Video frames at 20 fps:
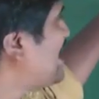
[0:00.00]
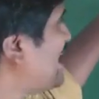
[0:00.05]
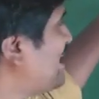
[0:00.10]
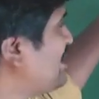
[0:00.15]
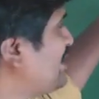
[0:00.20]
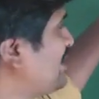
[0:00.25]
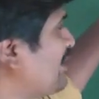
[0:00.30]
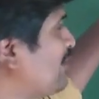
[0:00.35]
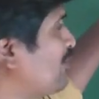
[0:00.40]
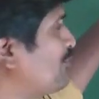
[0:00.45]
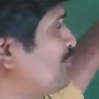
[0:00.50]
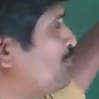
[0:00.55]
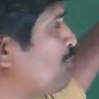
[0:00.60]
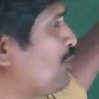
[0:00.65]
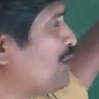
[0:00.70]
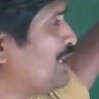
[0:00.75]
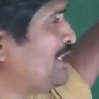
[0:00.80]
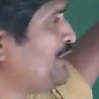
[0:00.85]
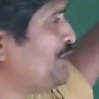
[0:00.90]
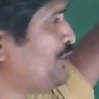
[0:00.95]
entry of
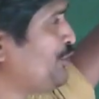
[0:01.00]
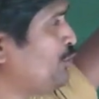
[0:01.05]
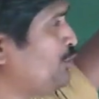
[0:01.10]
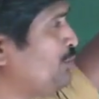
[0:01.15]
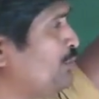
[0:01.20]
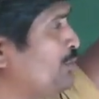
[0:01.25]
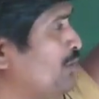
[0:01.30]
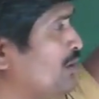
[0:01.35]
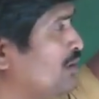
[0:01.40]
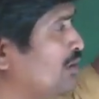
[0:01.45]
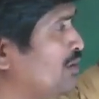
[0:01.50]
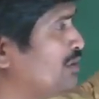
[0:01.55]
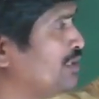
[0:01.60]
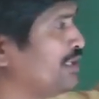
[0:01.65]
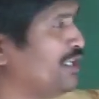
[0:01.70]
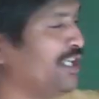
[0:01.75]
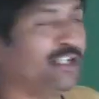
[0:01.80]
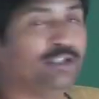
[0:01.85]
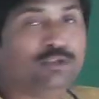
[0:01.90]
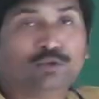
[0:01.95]
pollen
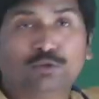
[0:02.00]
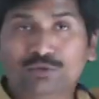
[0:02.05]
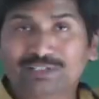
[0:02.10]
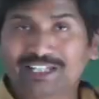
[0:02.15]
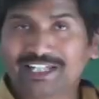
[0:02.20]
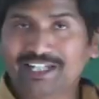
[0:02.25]
tube into